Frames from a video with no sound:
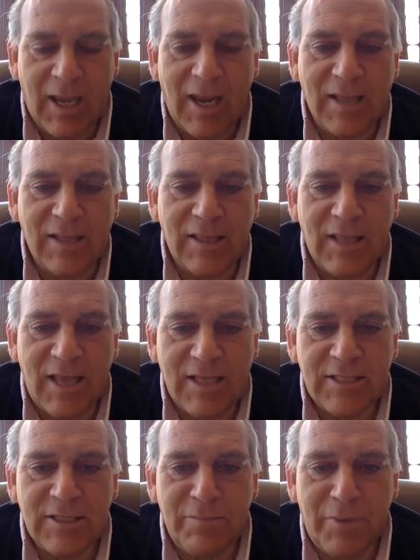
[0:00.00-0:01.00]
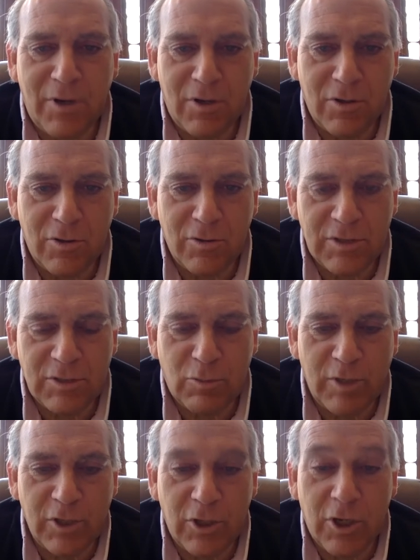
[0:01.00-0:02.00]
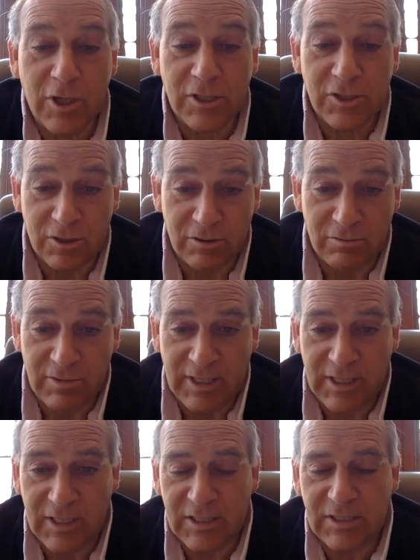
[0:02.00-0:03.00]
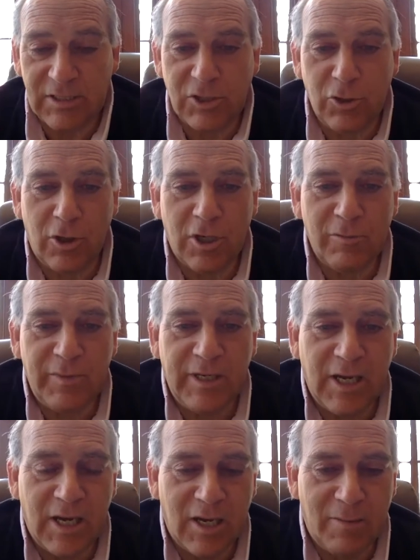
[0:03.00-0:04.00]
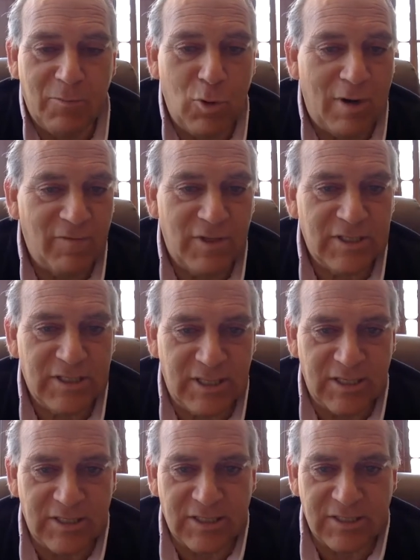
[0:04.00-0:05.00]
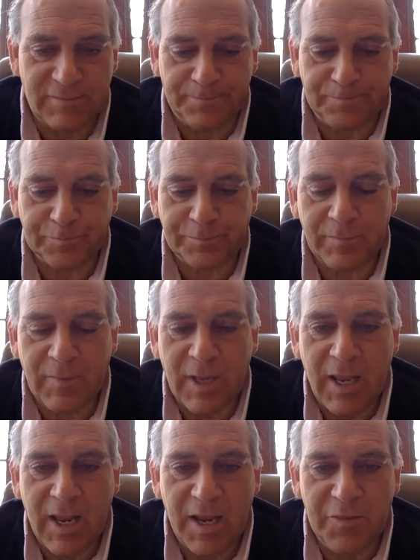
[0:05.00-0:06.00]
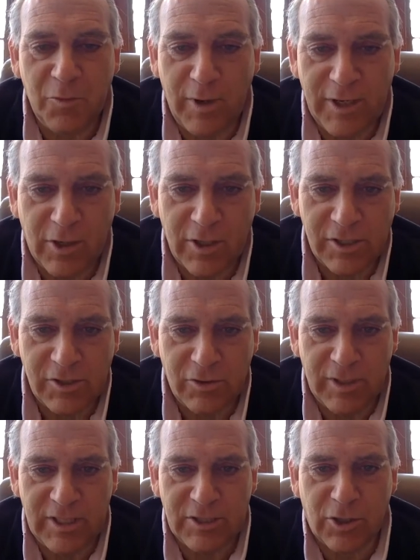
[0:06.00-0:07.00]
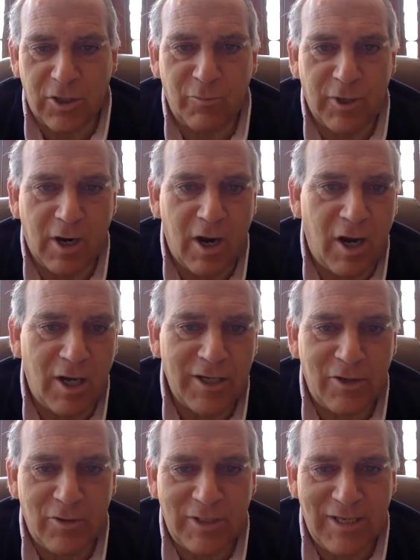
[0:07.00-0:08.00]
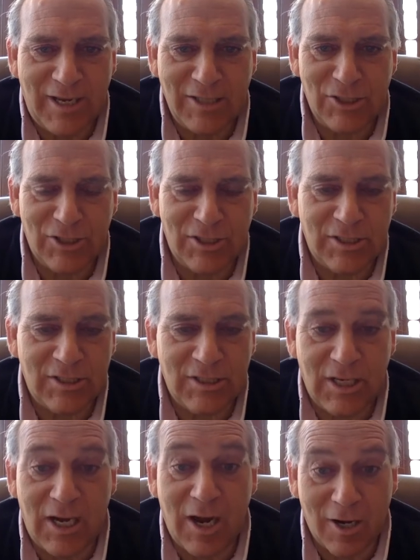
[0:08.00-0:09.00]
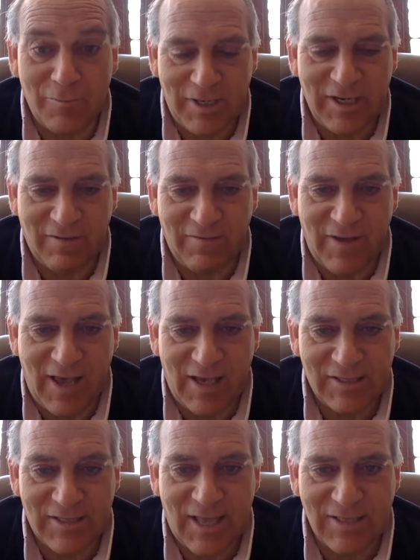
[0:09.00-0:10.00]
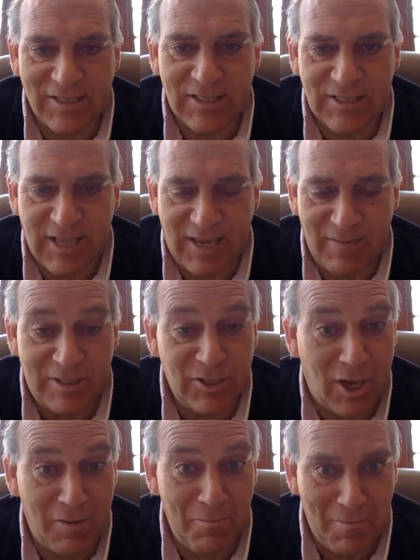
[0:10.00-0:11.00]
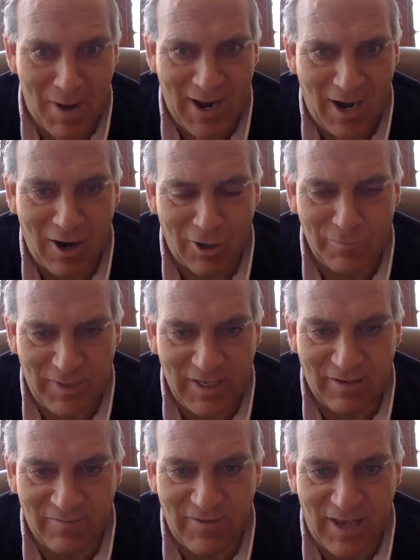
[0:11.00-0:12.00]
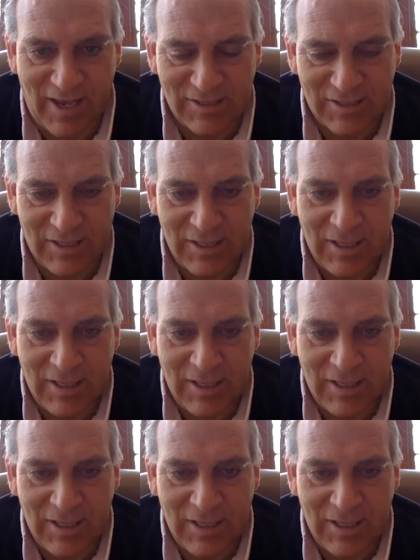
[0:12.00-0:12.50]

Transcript: And let's suppose what you're going to do is you're going to become whoever this is. And the way you're going to do it is you're going to bring all your attention to heart beating fast. That's its name. It's not my heart beating fast.